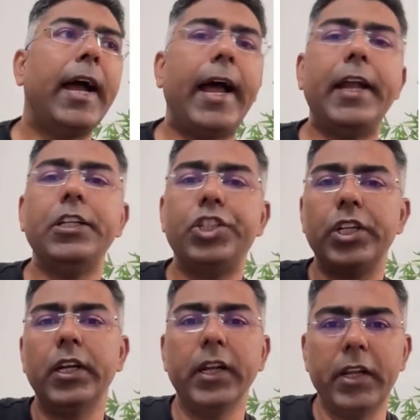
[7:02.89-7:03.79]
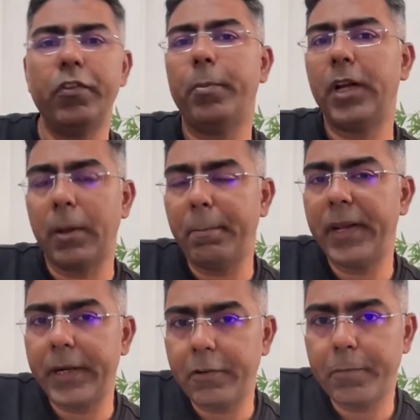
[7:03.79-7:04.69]
And generally, from a
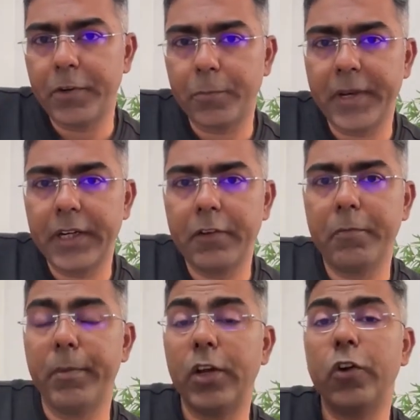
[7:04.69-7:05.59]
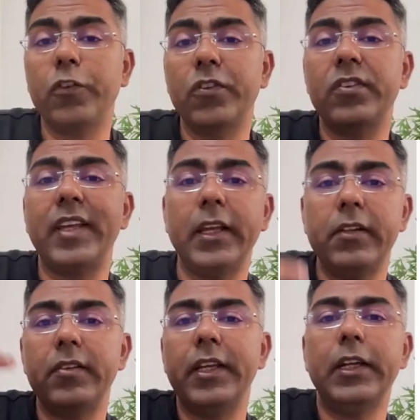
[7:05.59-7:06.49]
comparative perspective, because
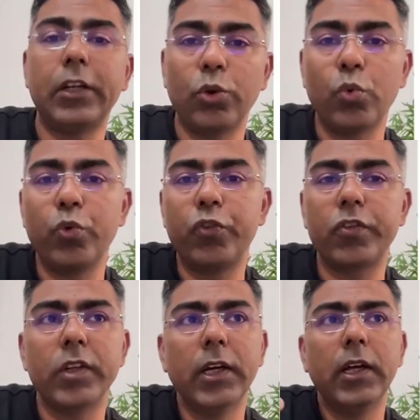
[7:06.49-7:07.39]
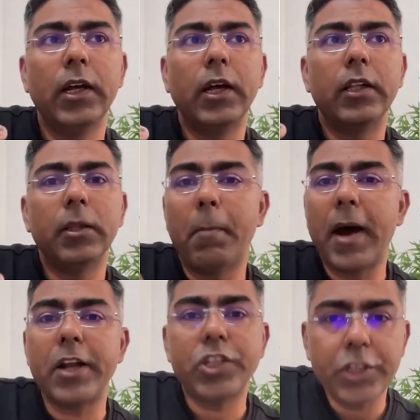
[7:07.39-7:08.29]
sales includes the
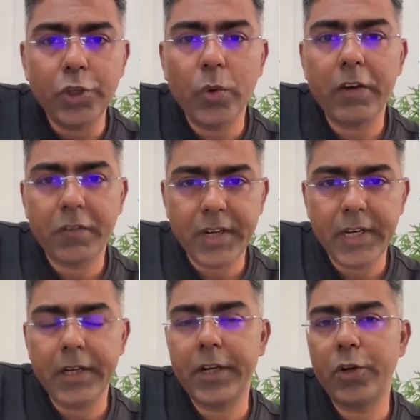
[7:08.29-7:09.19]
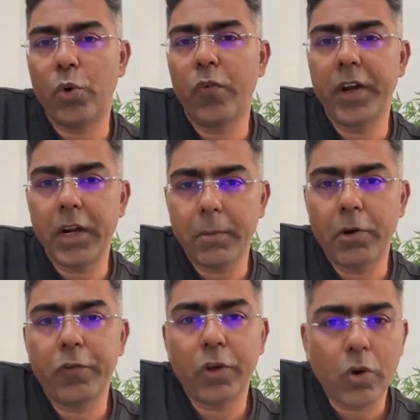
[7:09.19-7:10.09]
margin you have created over and
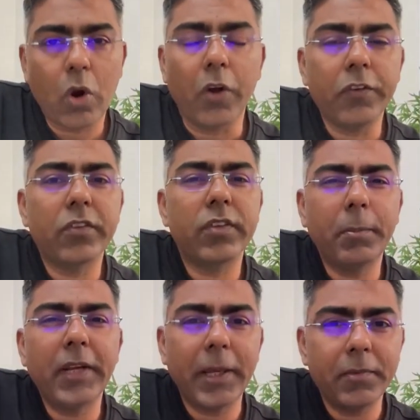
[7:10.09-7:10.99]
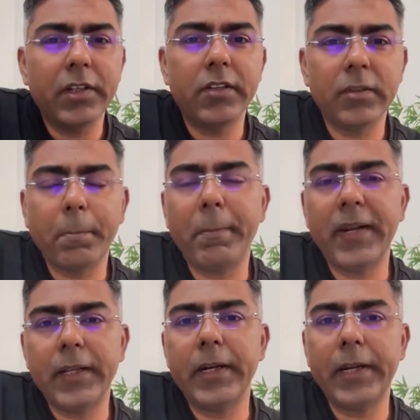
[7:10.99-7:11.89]
above your cost, sometimes it is a
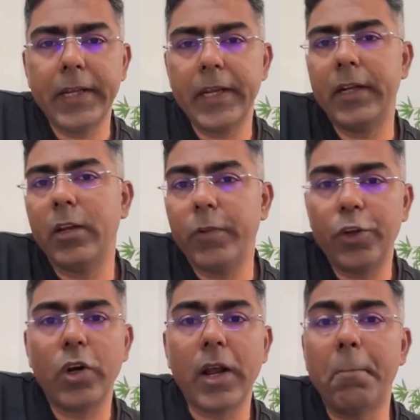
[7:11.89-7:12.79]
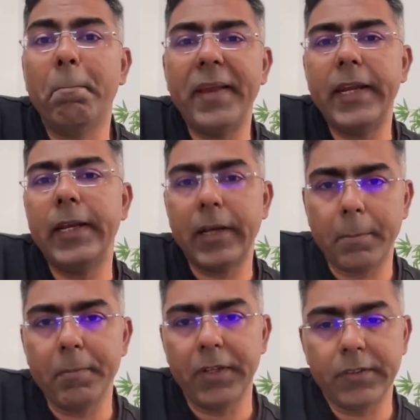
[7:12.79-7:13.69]
better indicator when you're comparing
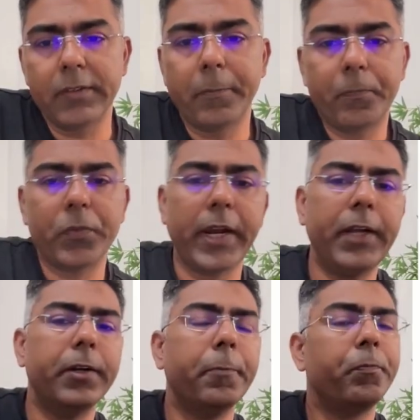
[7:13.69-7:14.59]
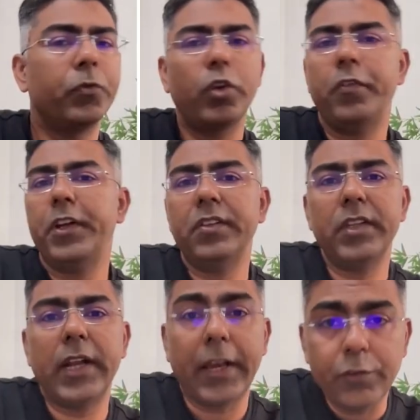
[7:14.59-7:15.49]
companies, right? So if it is
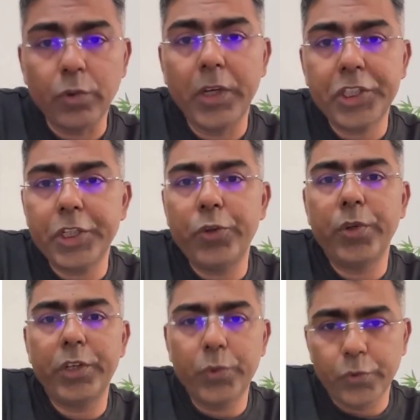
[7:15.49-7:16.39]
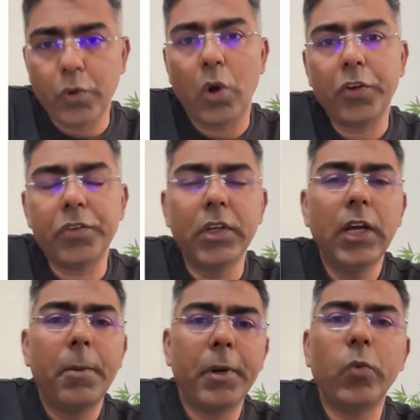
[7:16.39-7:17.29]
in isolation, you can use COGS,
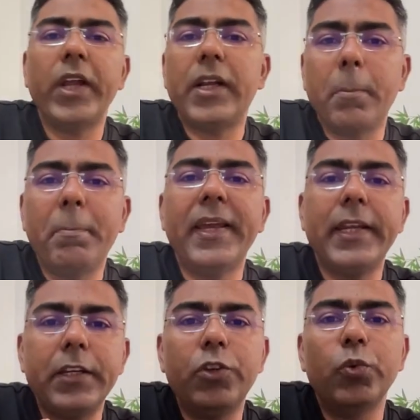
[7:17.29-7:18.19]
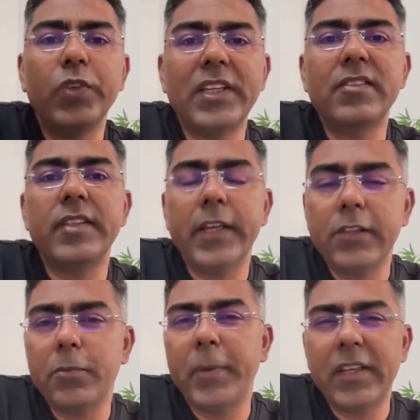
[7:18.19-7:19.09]
but while comparing, using
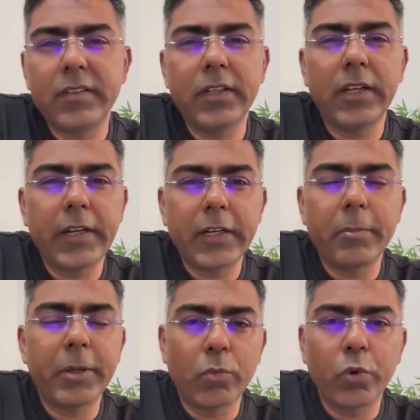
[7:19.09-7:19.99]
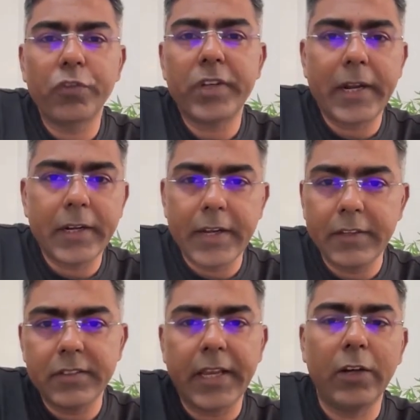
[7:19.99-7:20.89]
sales makes it a little bit more
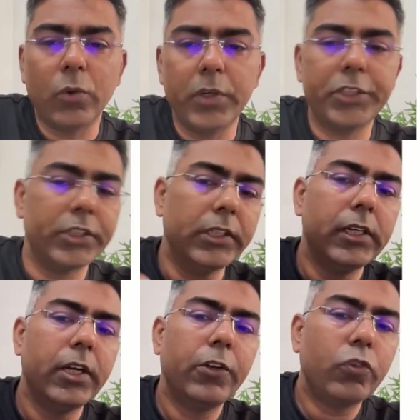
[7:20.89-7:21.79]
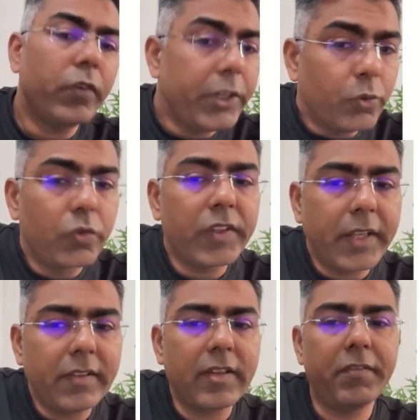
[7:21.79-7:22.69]
standardized calculation. So we'll use
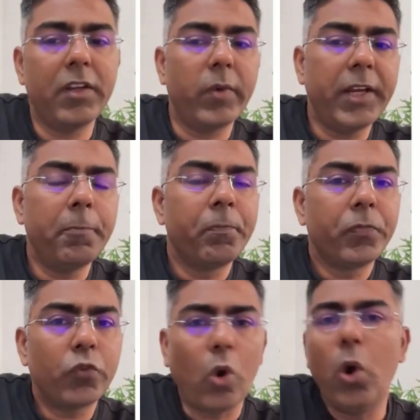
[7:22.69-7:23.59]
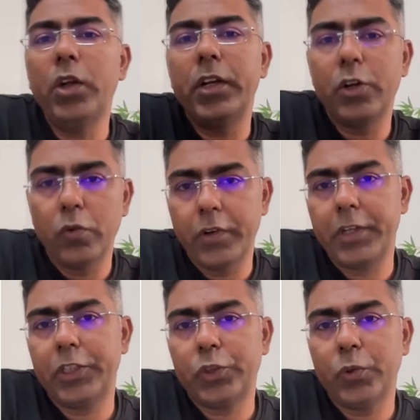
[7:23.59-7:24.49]
sales everywhere. So all turnover
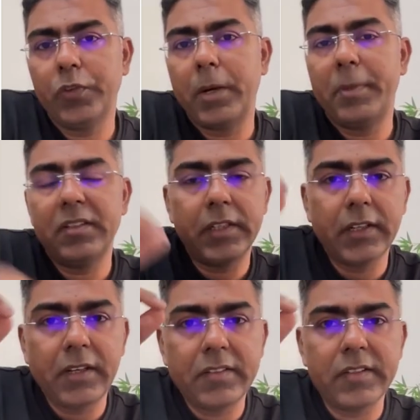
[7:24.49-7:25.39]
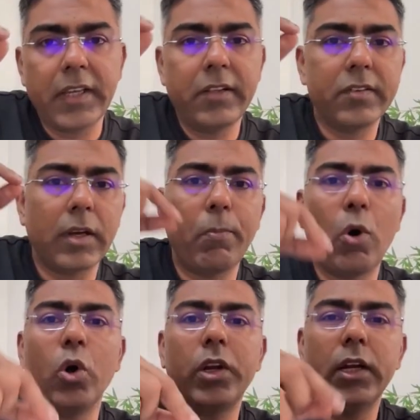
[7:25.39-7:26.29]
ratios are basically sales
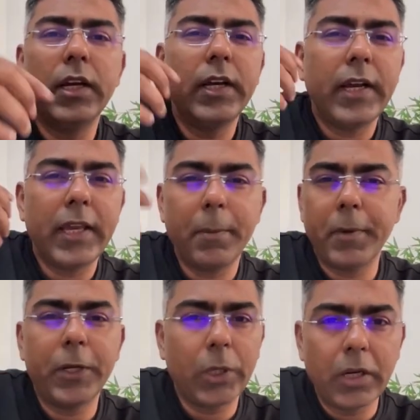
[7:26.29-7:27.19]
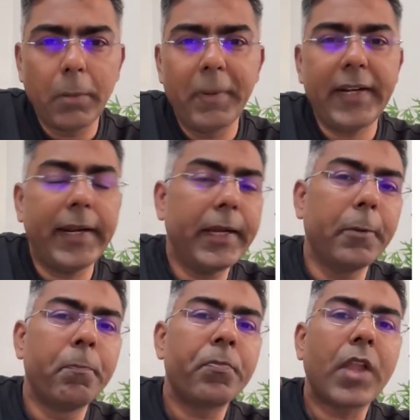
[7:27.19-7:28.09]
upon a particular metric.
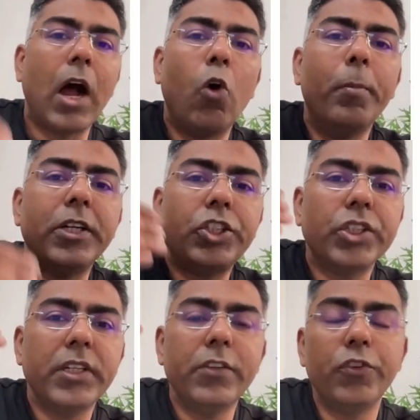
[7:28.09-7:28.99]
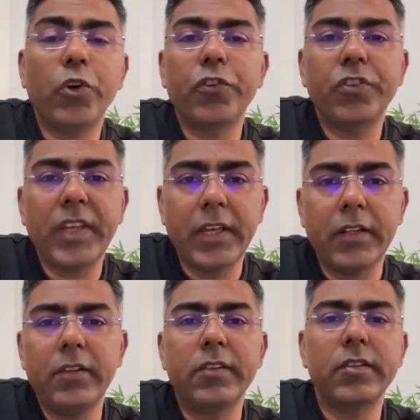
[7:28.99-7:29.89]
How much is your
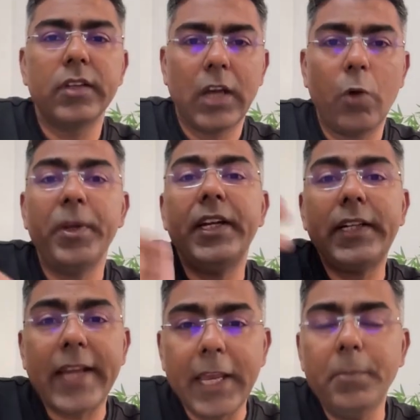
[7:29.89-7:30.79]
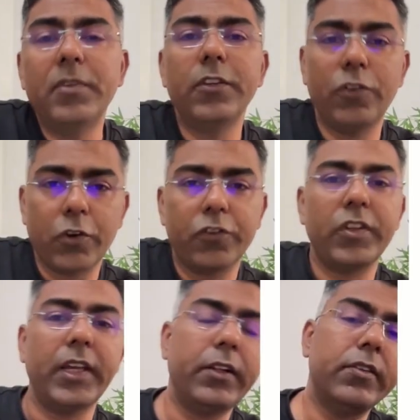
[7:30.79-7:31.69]
sales? How many times is your
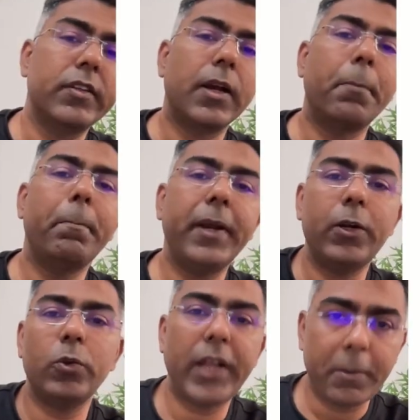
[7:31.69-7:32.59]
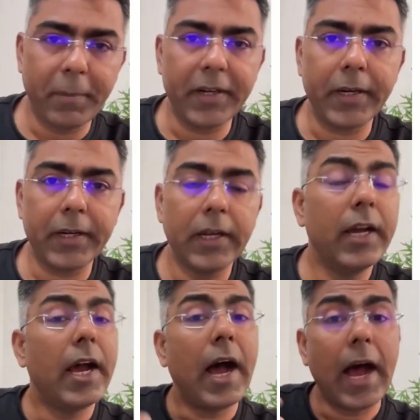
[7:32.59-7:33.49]
sales compared to that metric?
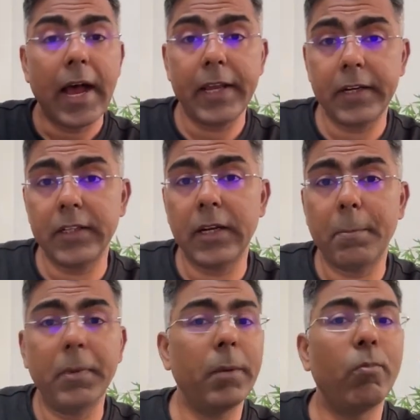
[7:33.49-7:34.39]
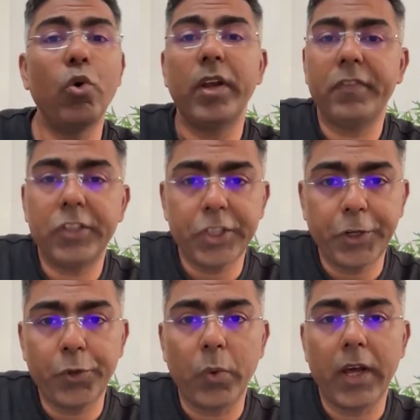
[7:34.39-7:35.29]
Higher the number, more
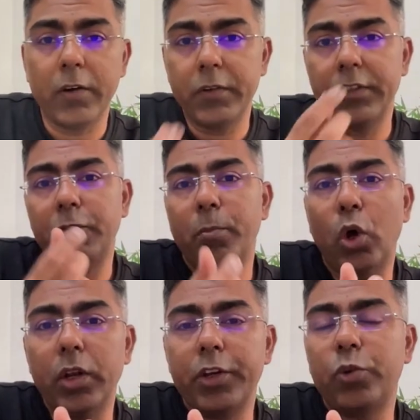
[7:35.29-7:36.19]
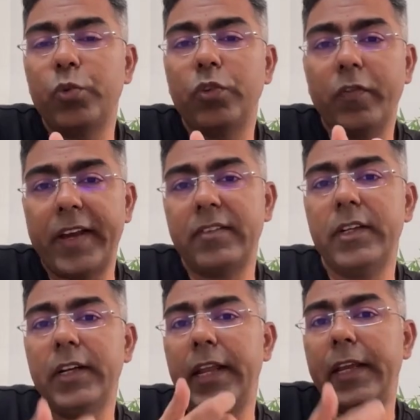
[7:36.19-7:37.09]
efficient you are. With a smaller use of
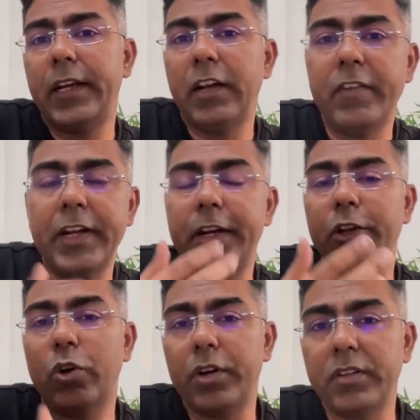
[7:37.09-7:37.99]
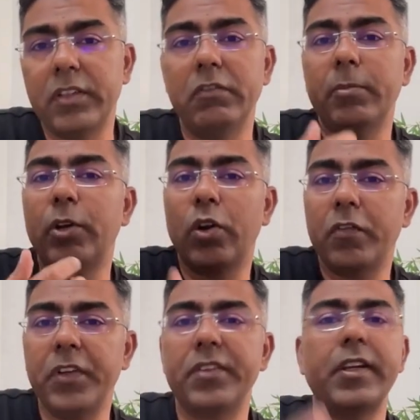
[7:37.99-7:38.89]
asset like an inventory or a receivable or a
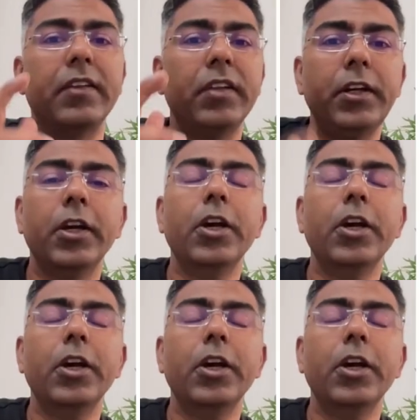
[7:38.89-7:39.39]
fixed asset,